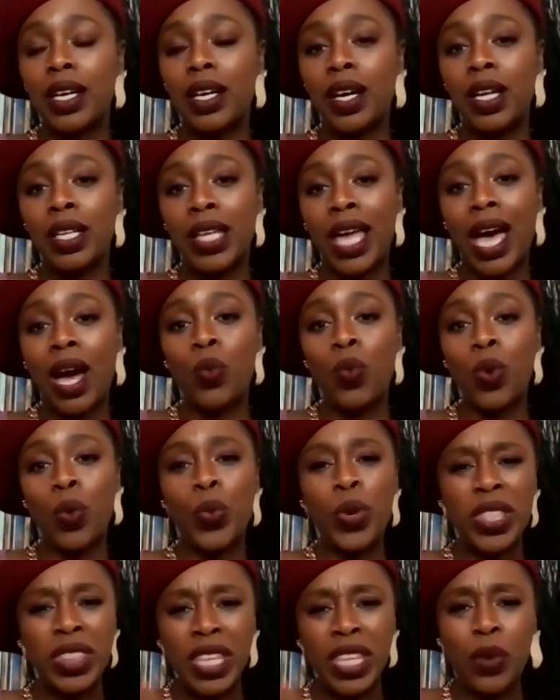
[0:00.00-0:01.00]
allow what
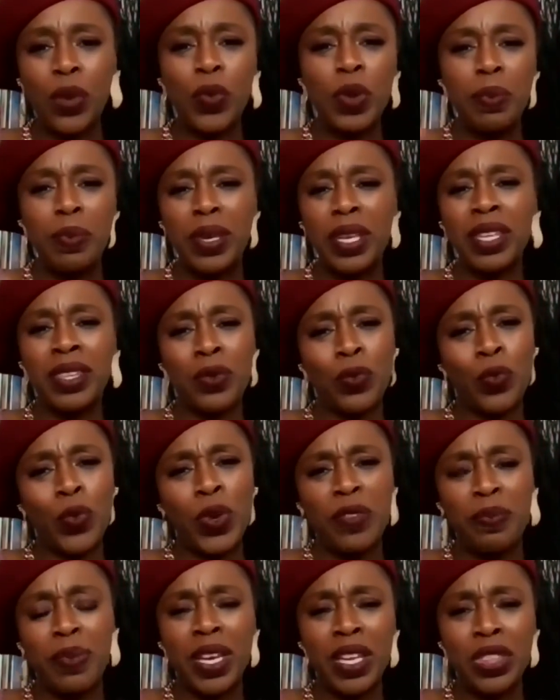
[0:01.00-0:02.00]
we think
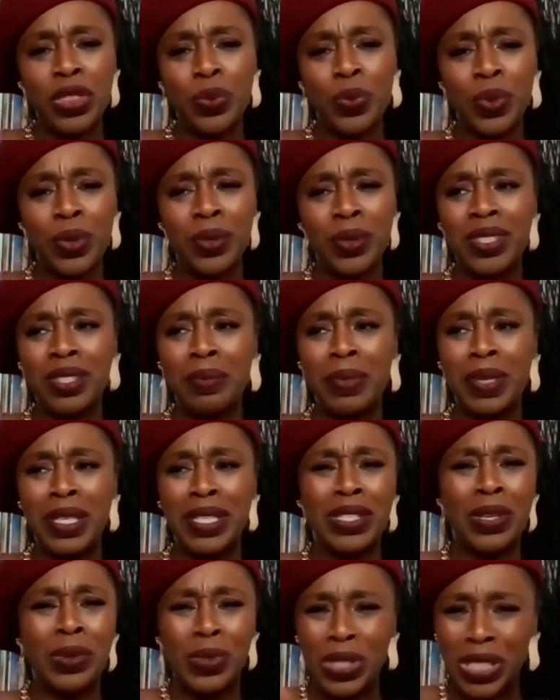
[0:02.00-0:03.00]
we've been through to be
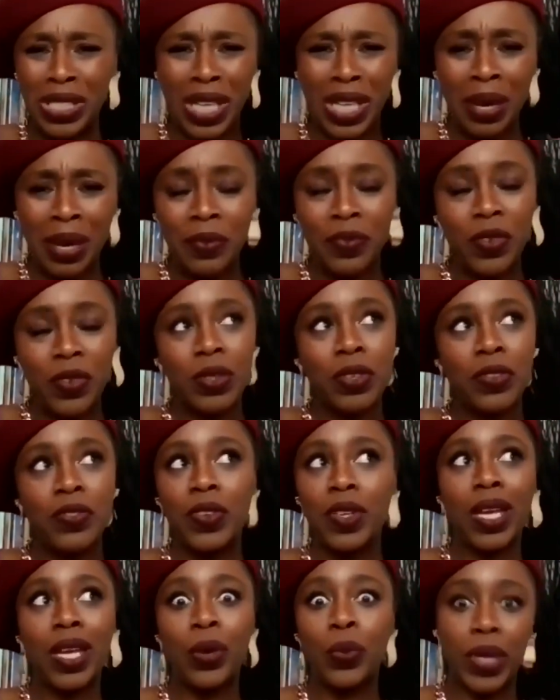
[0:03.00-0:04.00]
so shameful to
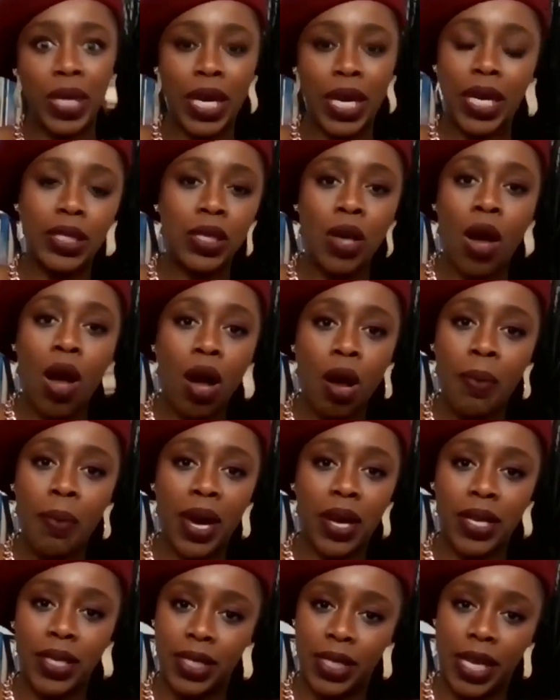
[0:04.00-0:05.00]
feel like we can't talk
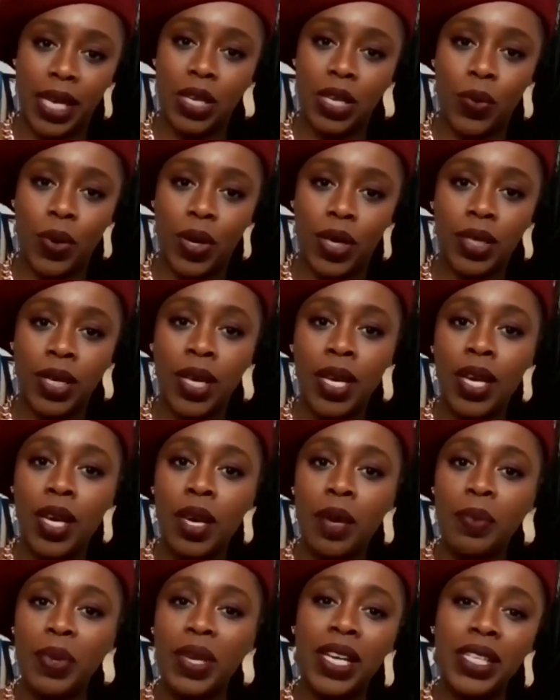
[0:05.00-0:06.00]
about it to anyone.
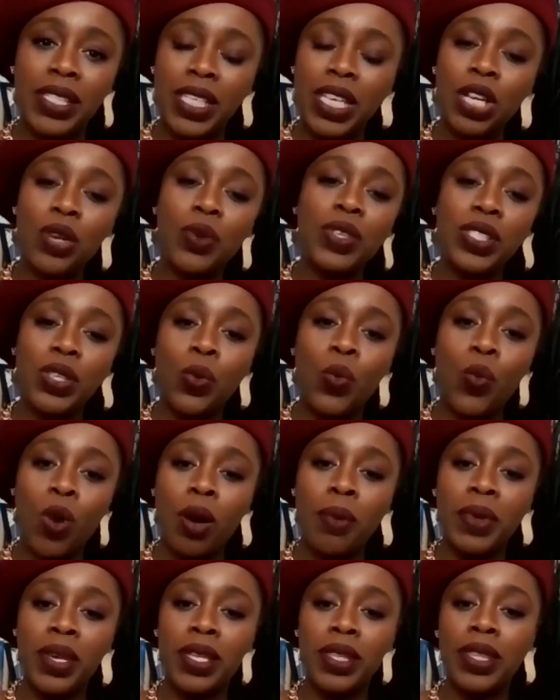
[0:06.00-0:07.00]
Because here is a
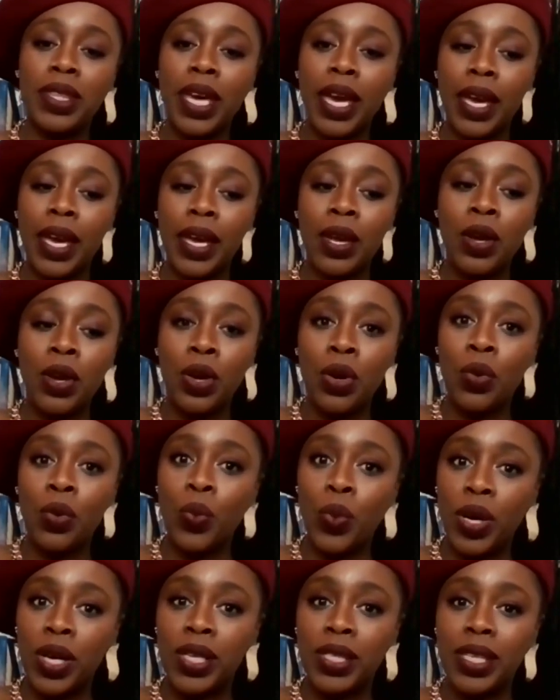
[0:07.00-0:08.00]
woman that
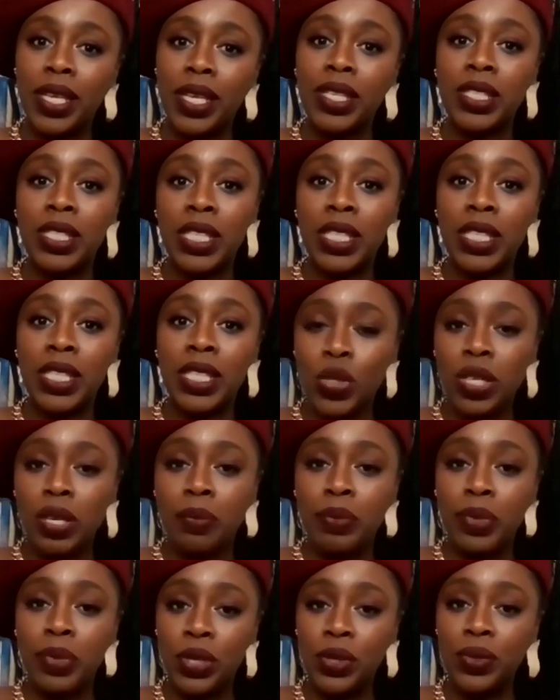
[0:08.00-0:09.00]
was sexually
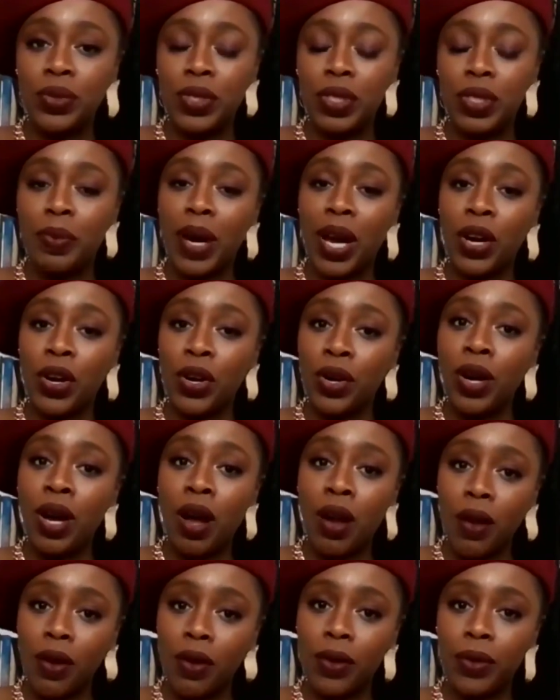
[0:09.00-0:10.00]
abused by her
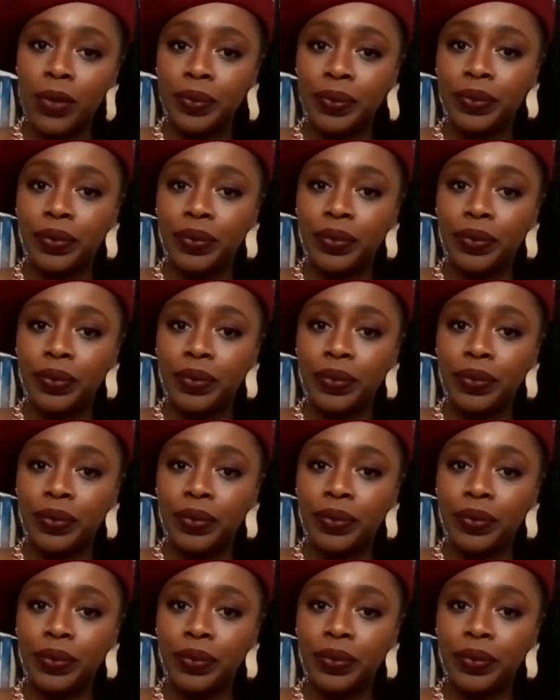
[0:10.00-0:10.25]
uncle,